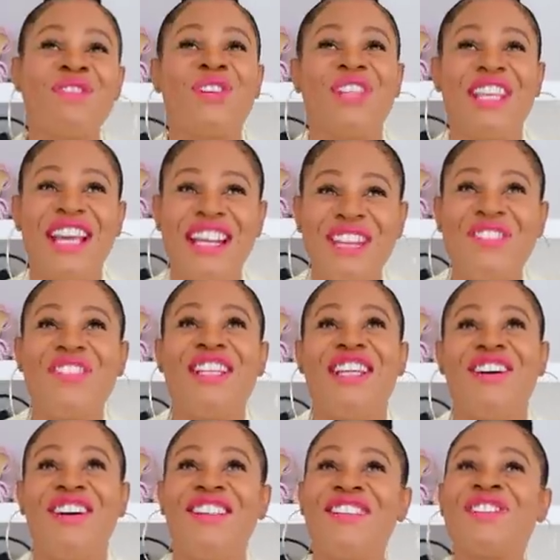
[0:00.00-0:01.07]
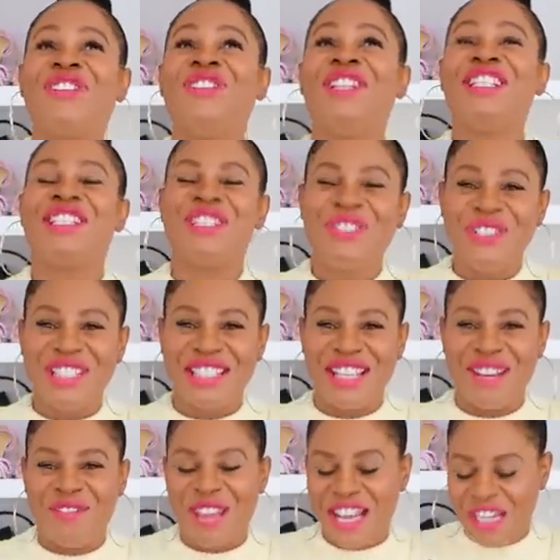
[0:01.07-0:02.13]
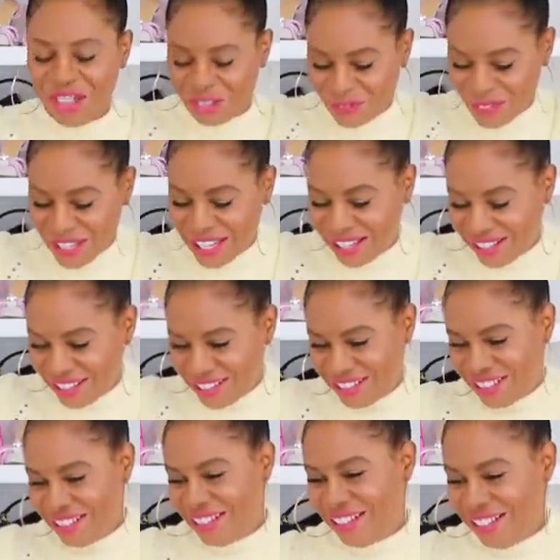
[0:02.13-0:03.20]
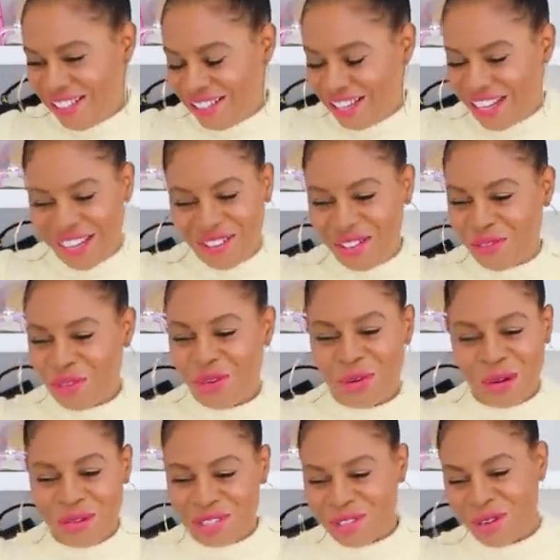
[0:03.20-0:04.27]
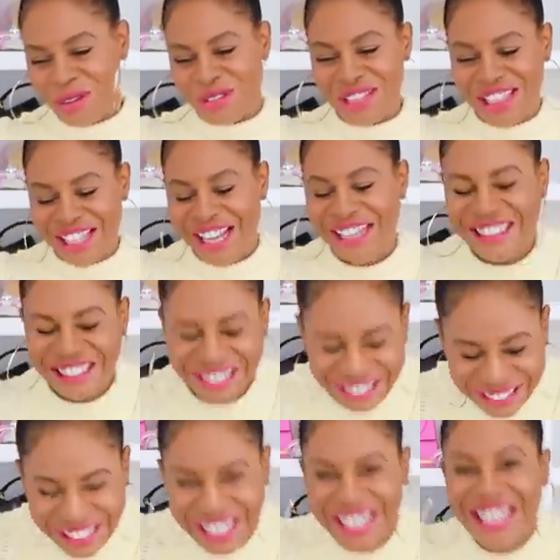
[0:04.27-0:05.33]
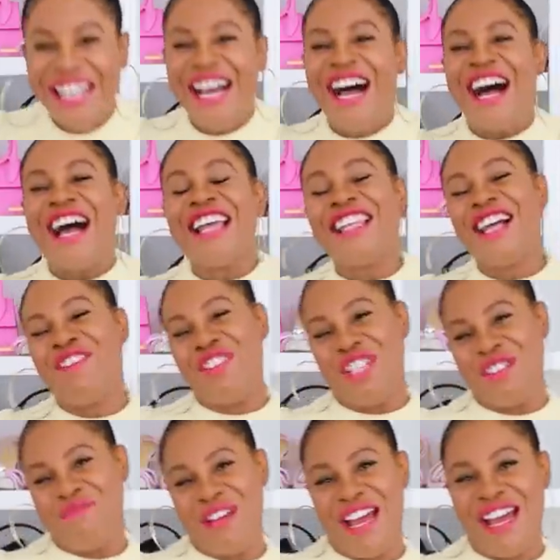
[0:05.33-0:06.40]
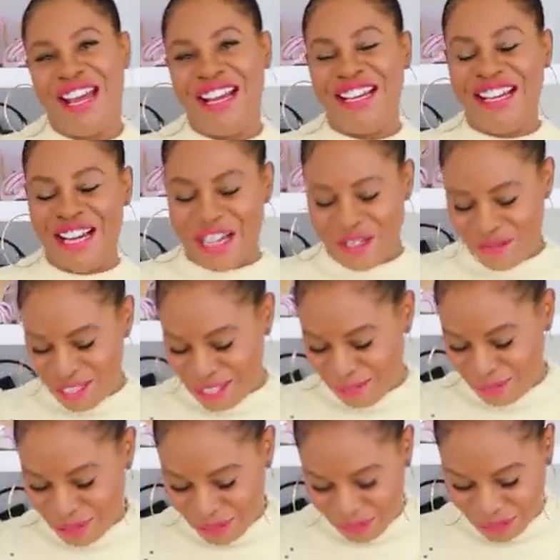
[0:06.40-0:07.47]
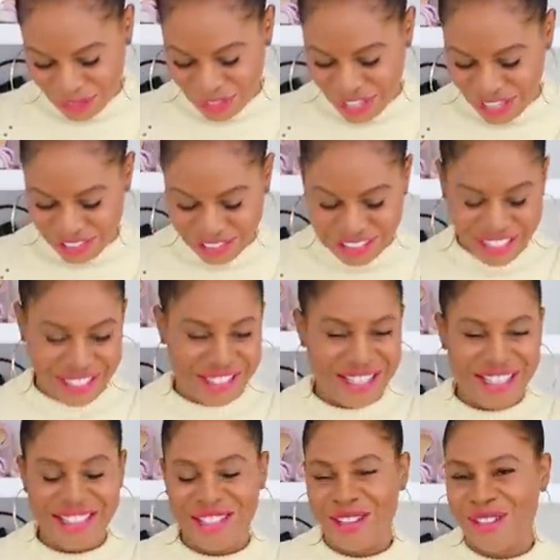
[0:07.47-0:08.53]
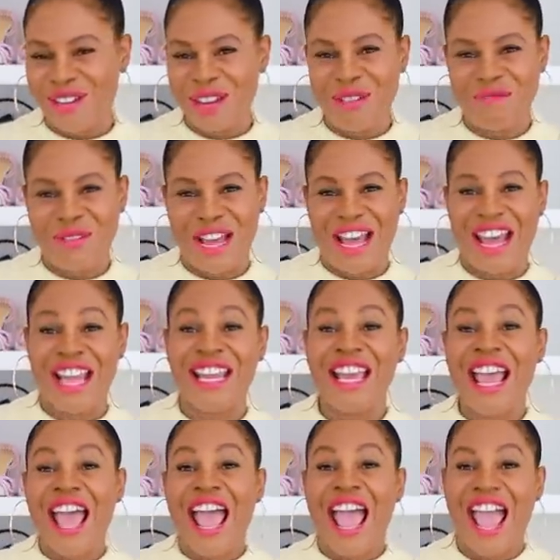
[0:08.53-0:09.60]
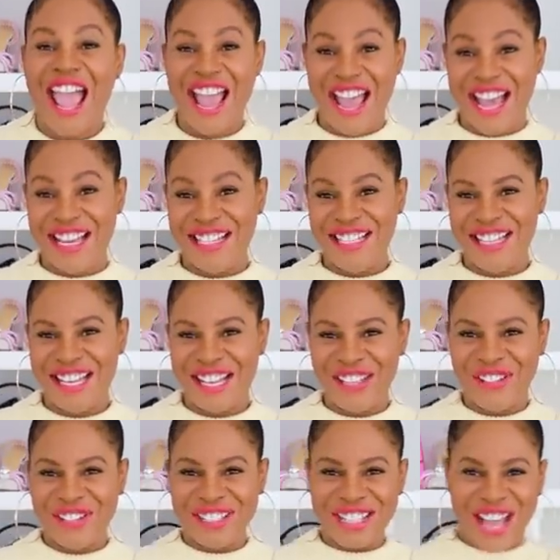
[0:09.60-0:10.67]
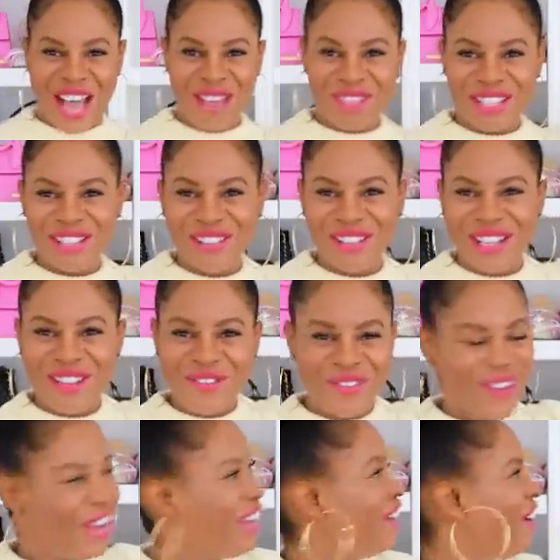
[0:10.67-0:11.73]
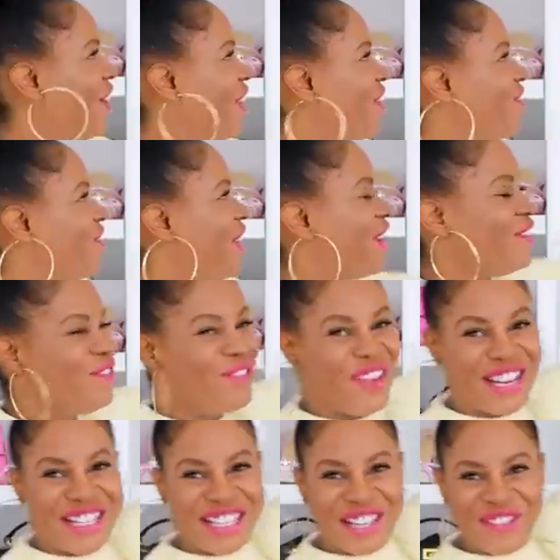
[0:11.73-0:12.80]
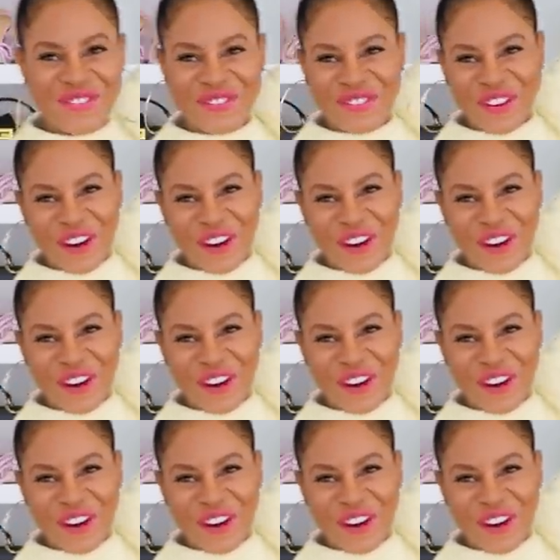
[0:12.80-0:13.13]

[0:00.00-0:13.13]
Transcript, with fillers: before the end of the year and there's only two weeks left. Anywho, I don't even know where I was going with that. I love this bag. Um, it's beautiful chocolate. It's a great bag and it looks absolutely fun on my Fendi